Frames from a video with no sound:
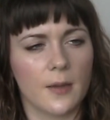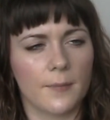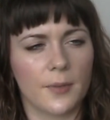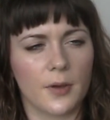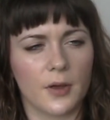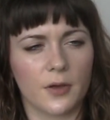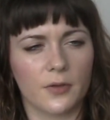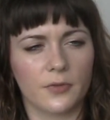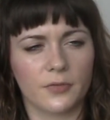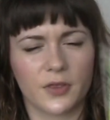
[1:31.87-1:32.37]

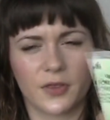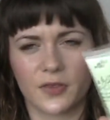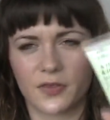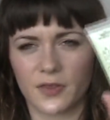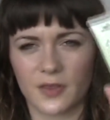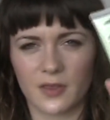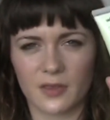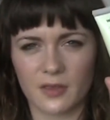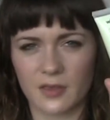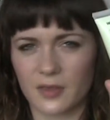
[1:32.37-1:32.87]
but this
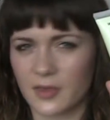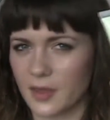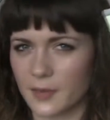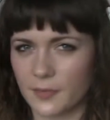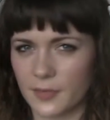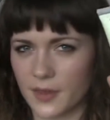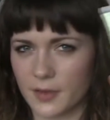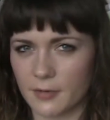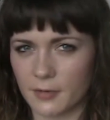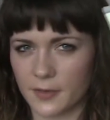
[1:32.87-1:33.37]
didn't seem
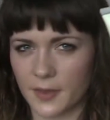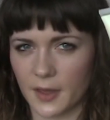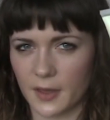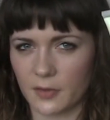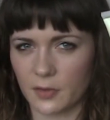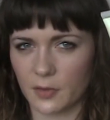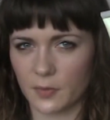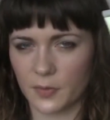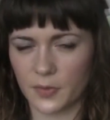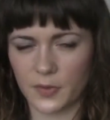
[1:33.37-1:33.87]
to
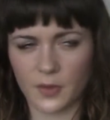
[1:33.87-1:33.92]
irritate them.